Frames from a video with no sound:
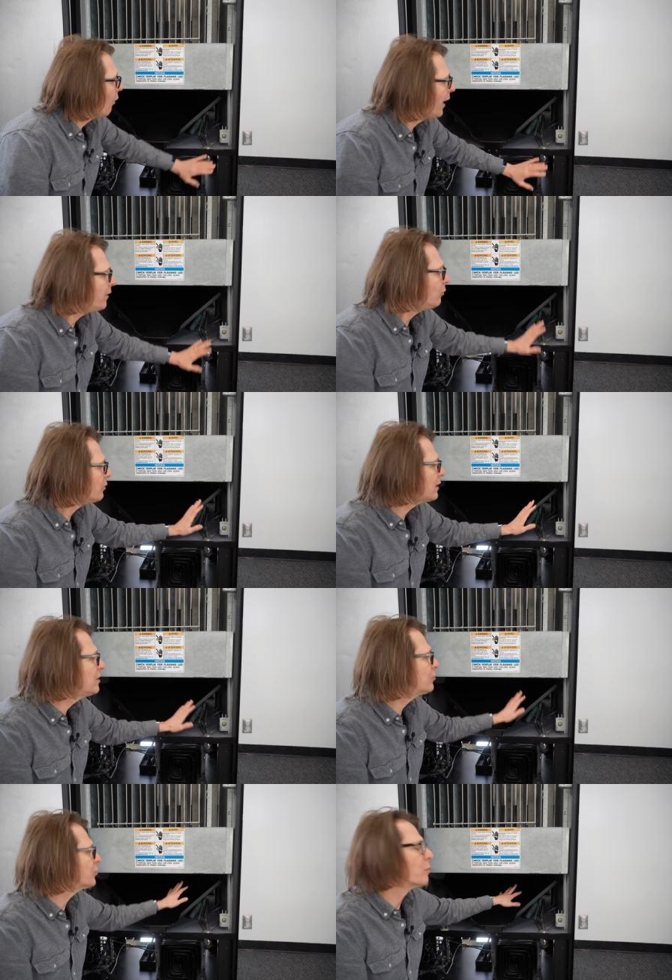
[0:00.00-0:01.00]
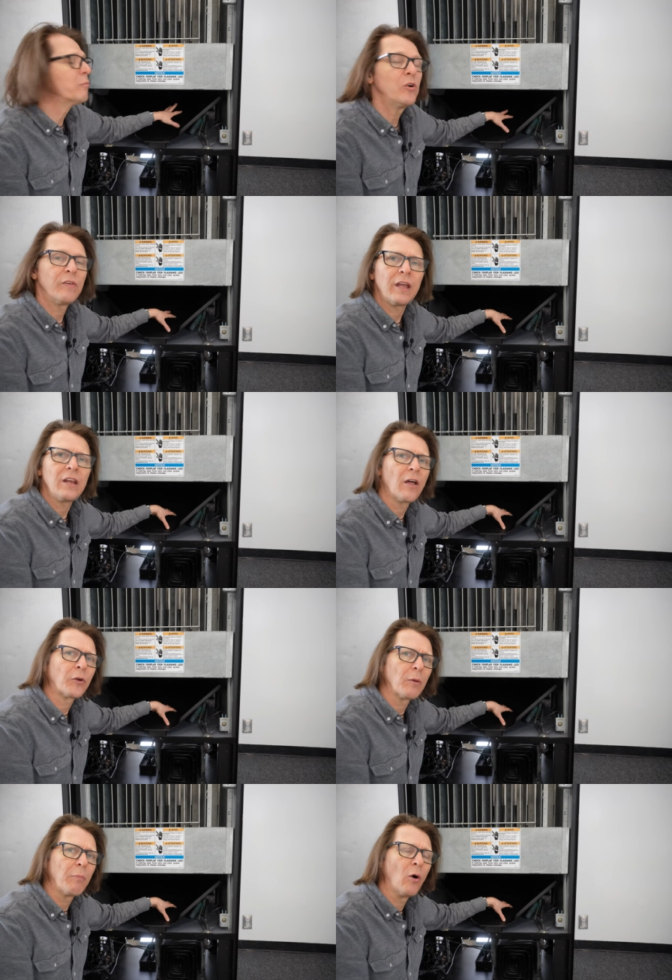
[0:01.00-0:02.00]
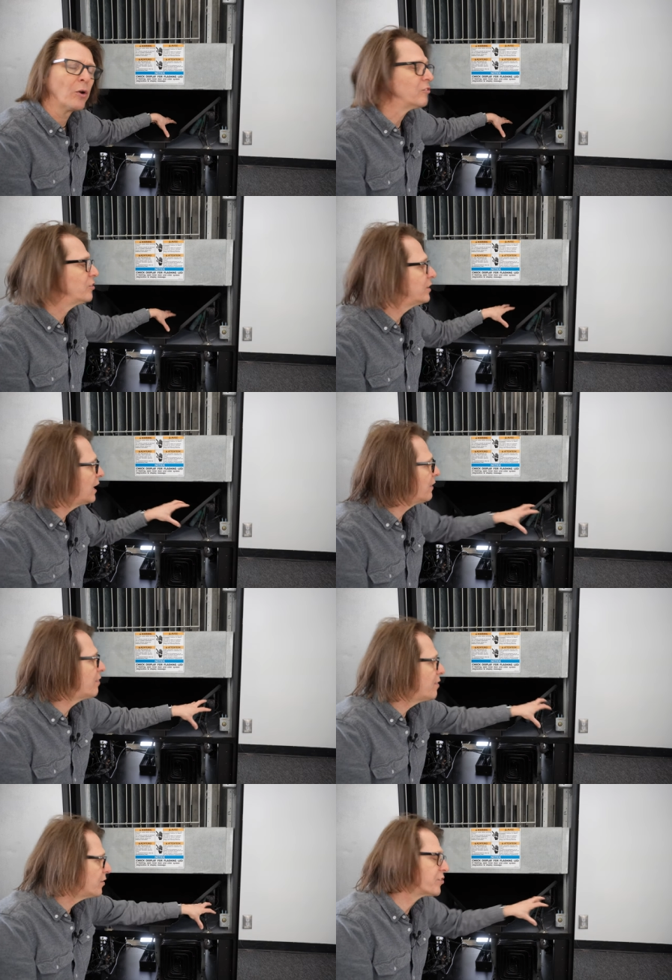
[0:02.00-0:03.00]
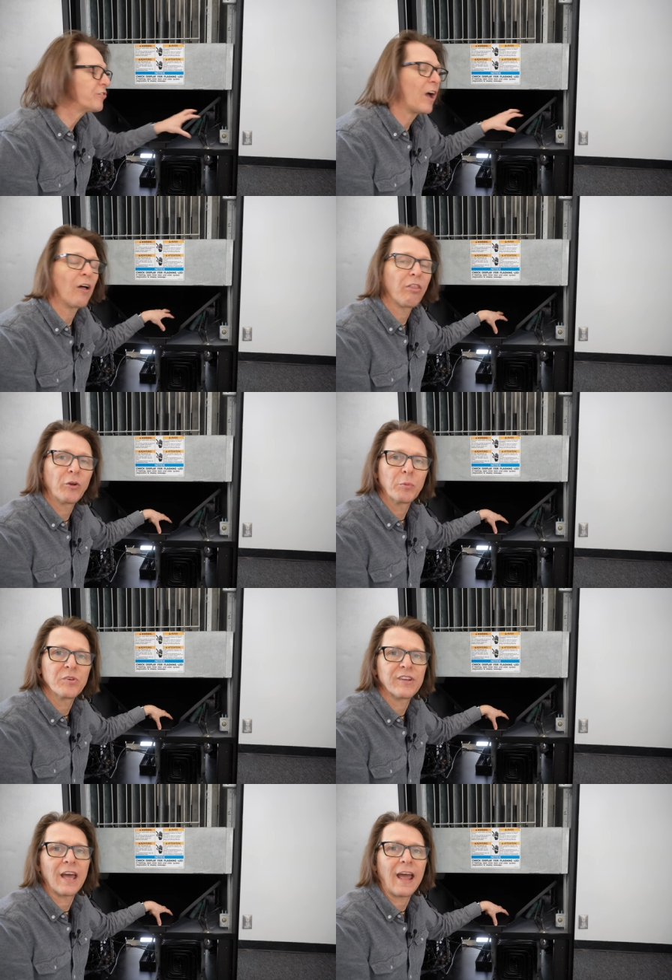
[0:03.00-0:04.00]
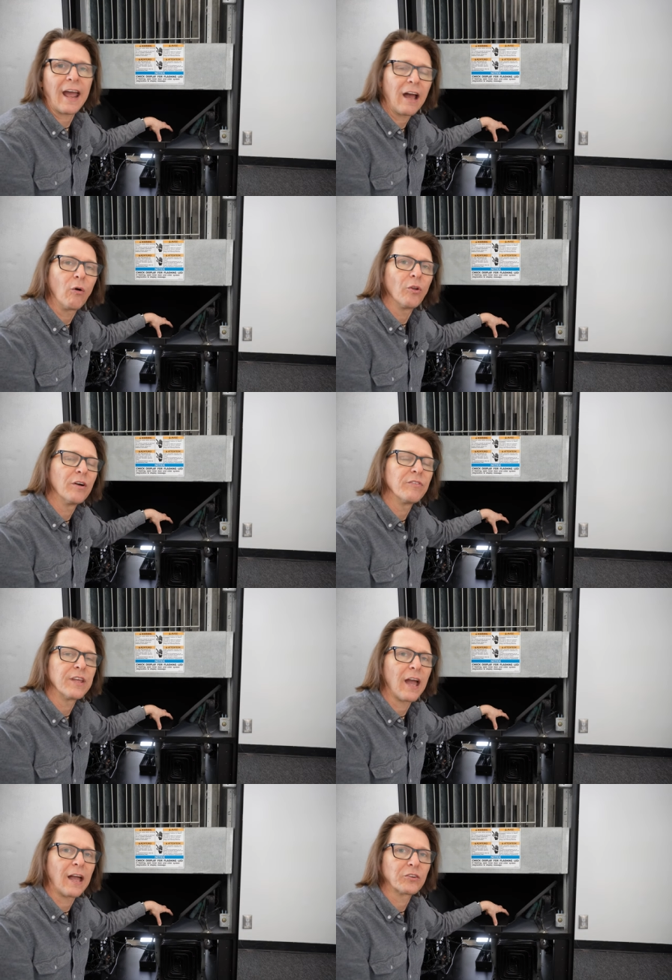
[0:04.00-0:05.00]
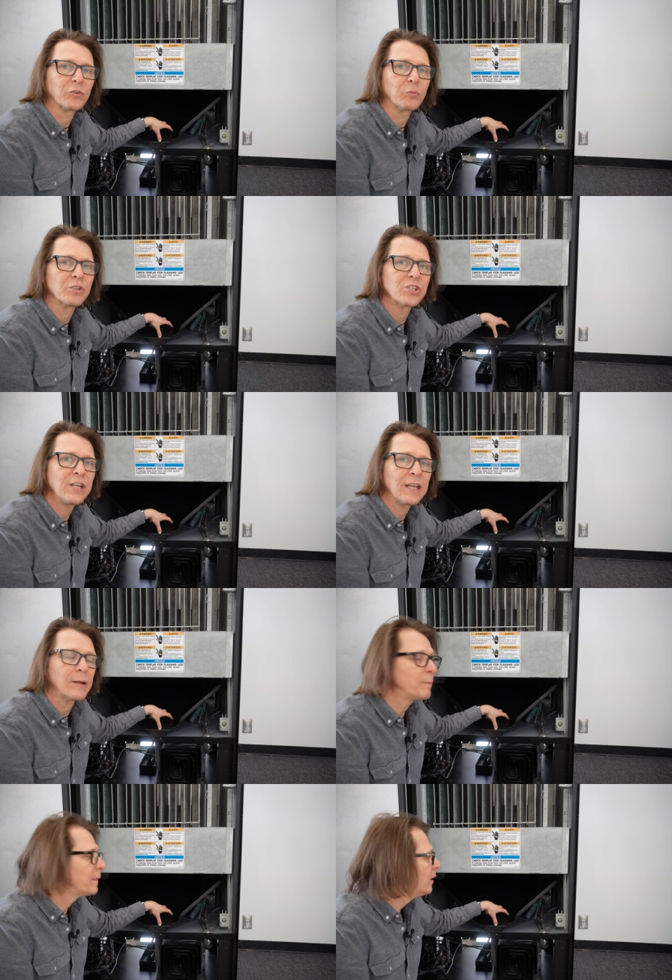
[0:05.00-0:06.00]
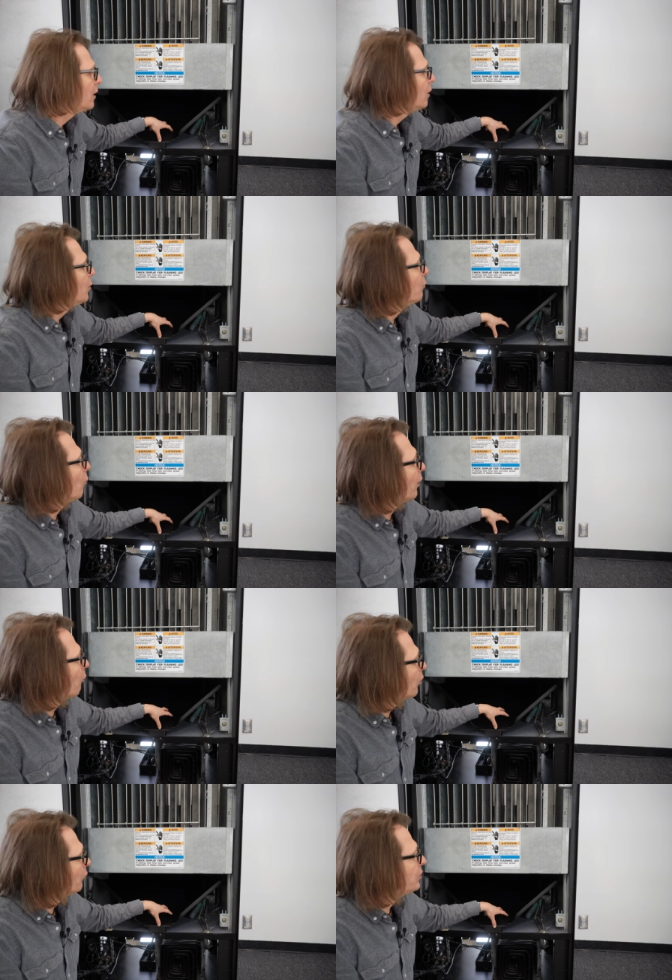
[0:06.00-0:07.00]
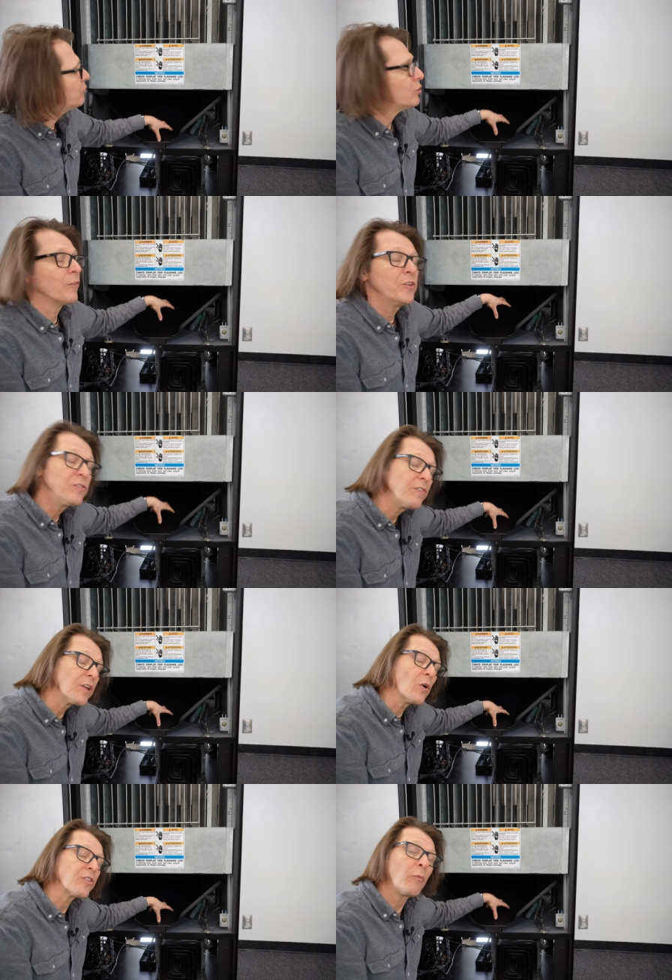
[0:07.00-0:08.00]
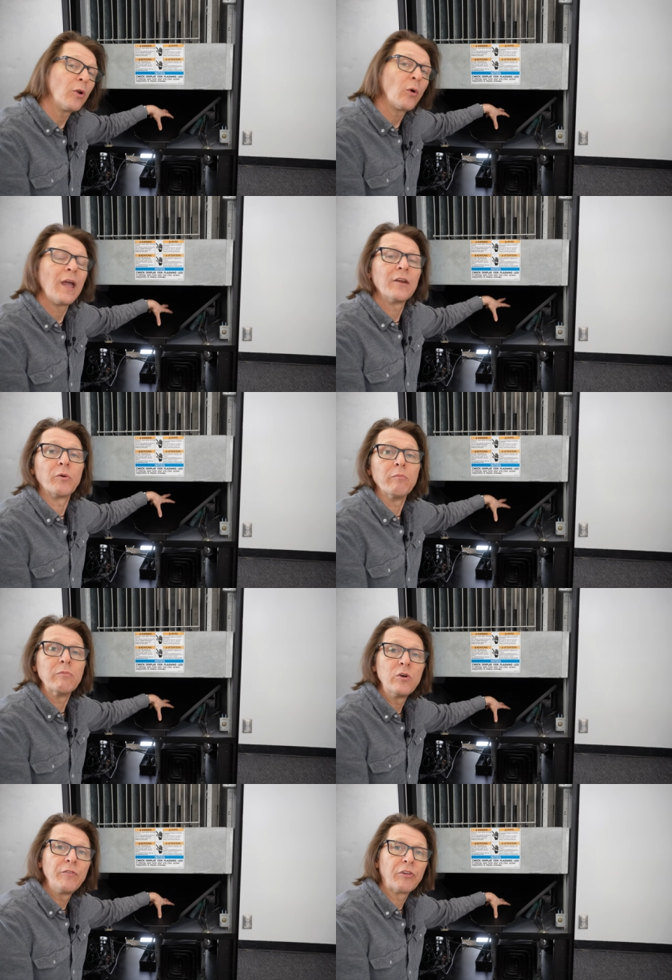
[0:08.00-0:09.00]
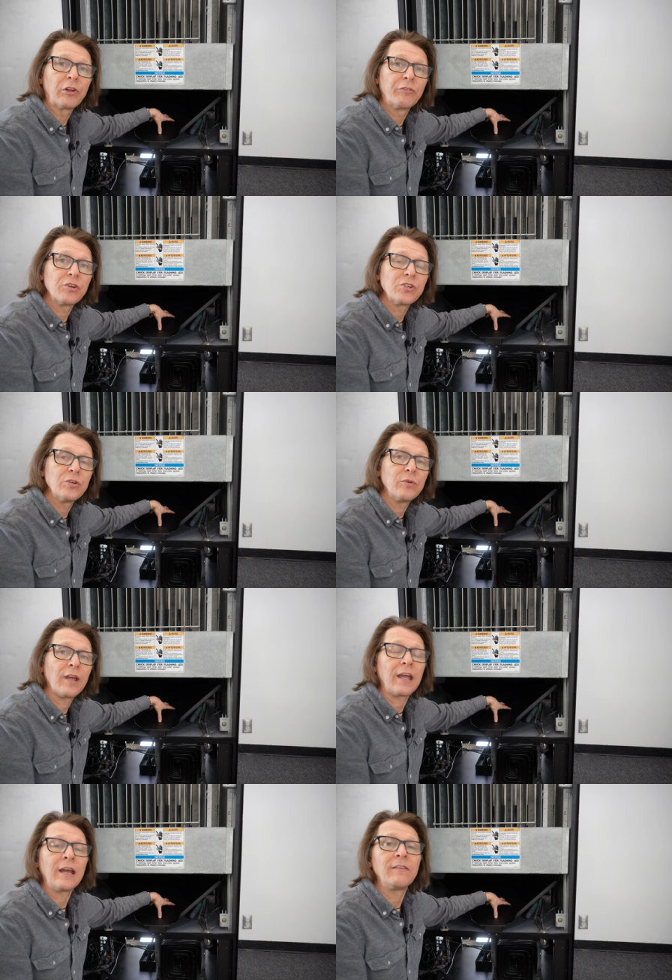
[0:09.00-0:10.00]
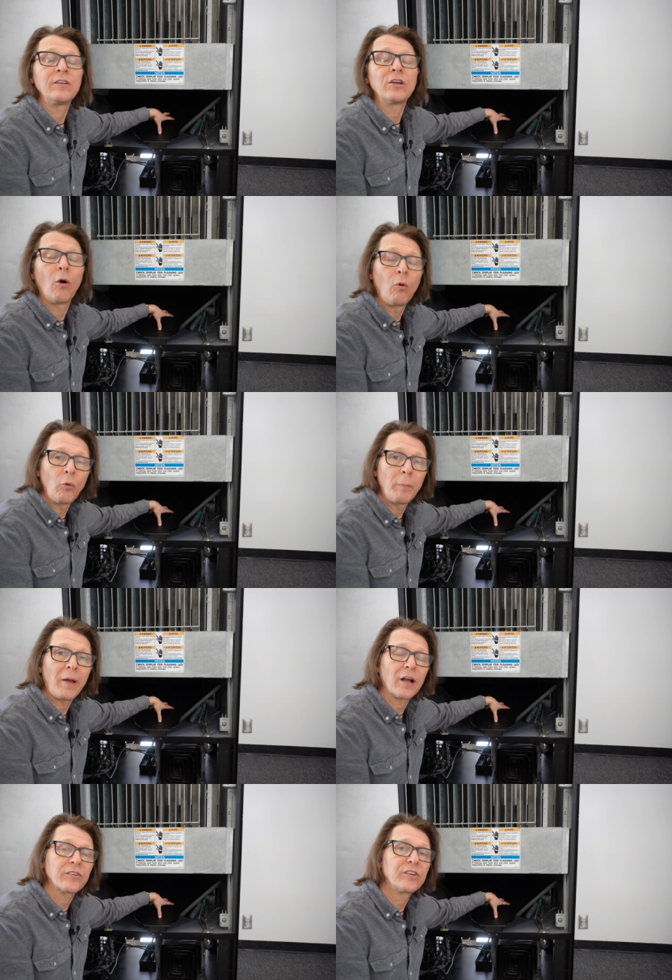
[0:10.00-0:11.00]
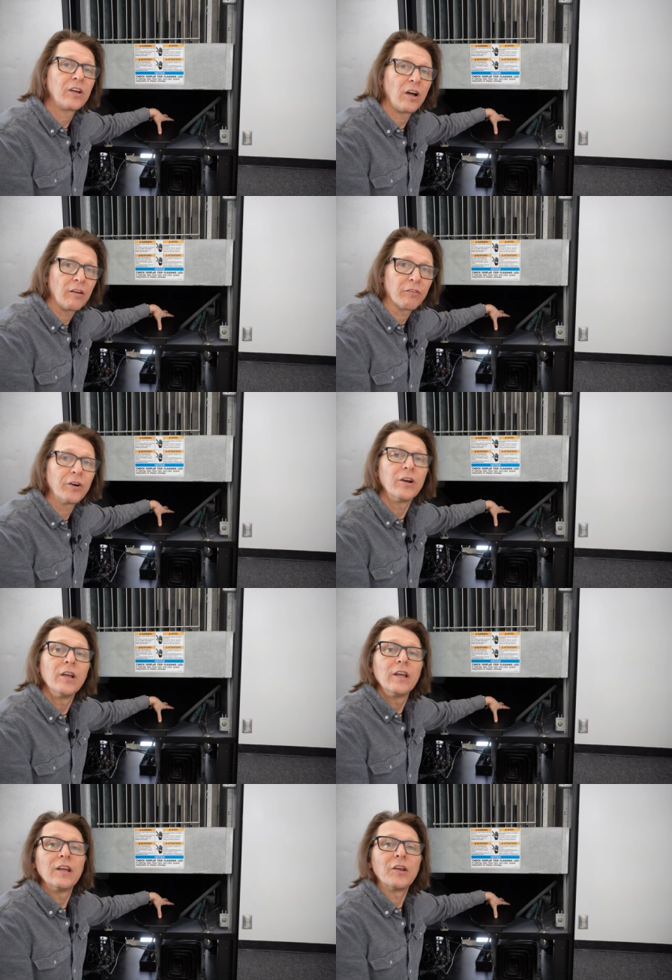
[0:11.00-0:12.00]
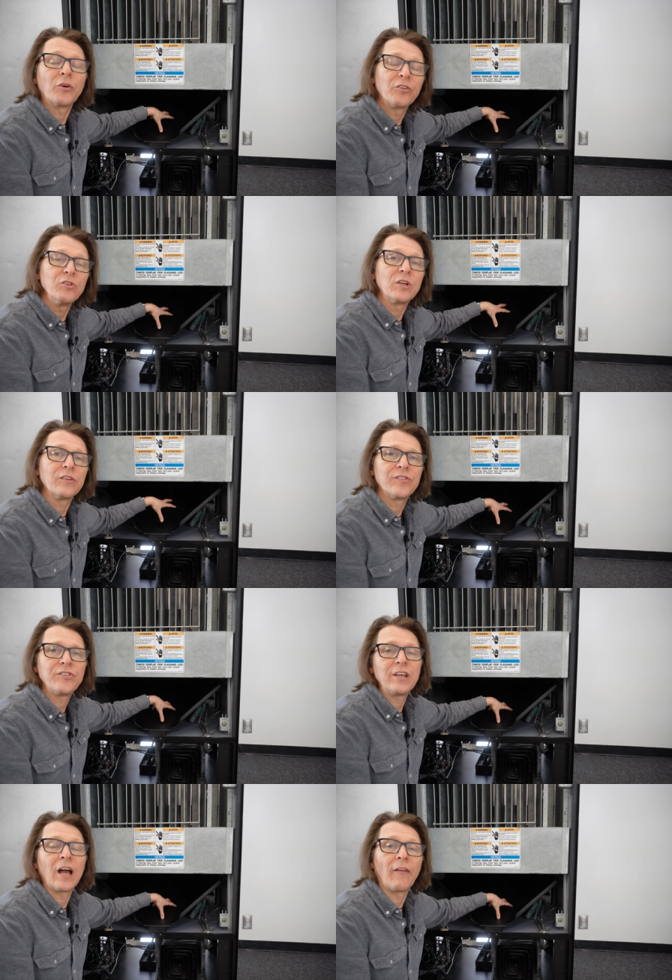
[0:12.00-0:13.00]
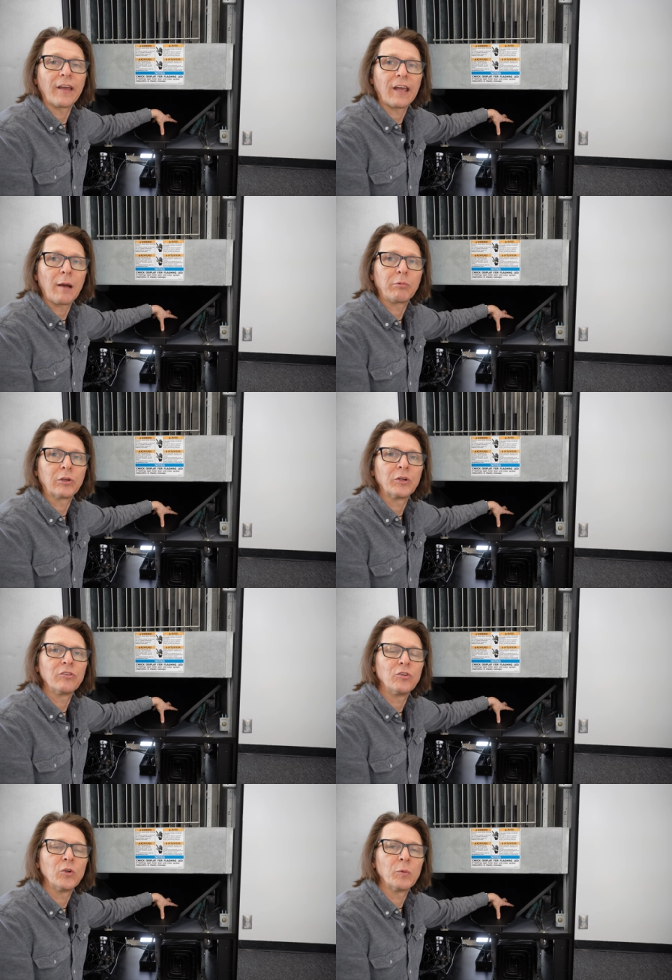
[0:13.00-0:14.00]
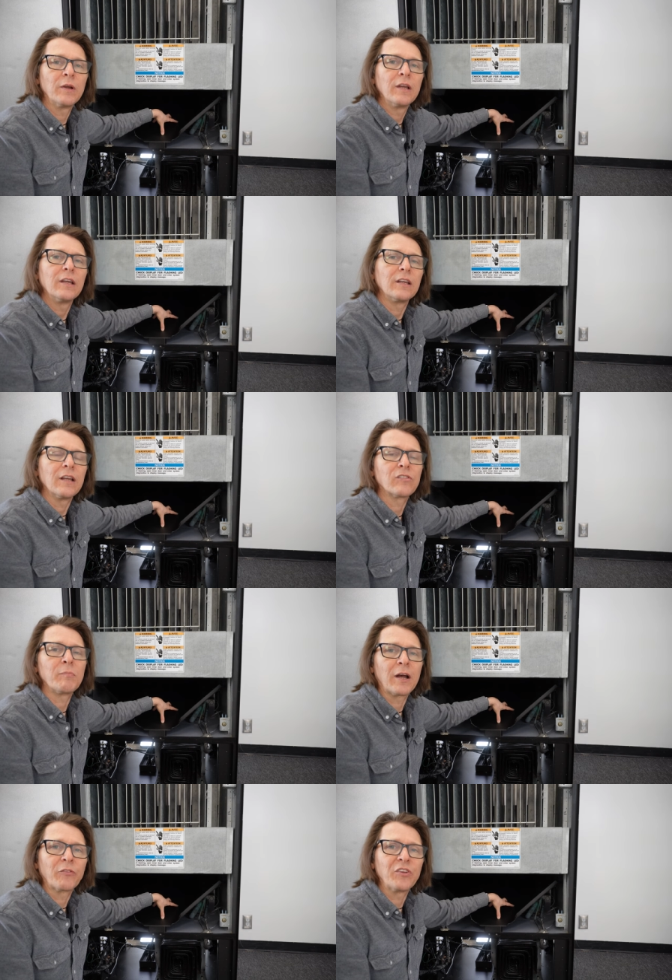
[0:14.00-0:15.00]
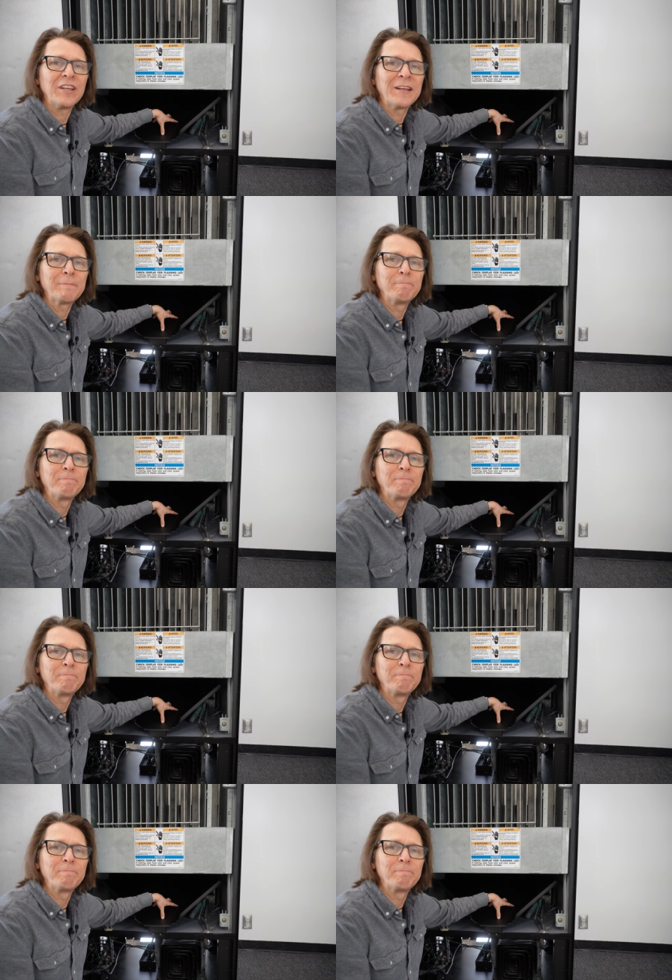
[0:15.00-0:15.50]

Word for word: I don't need to remove any other component to get this style thermostat out of the actual machine. But what I will need to do in this video is I'm gonna go ahead and remove the delivery chute and the cold box cover in order so you can see how that capillary tube gets mounted in.